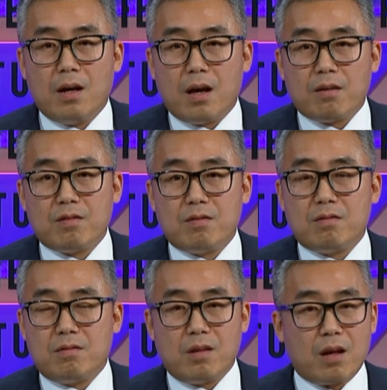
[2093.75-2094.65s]
is
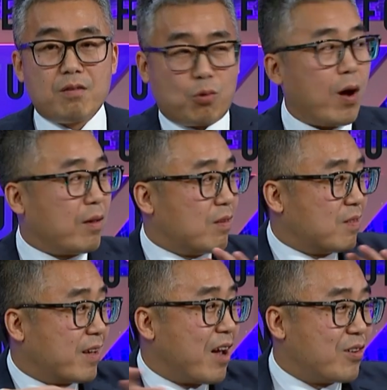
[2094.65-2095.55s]
is quite
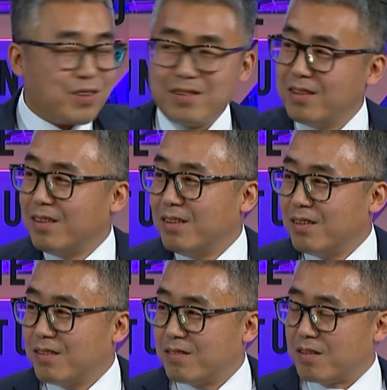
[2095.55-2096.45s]
scattered,
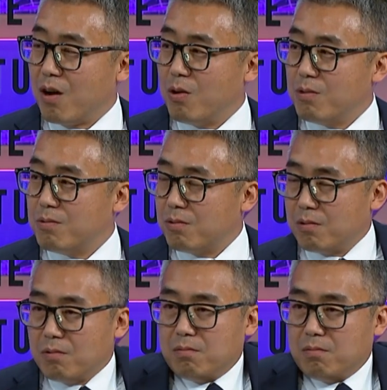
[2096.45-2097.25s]
so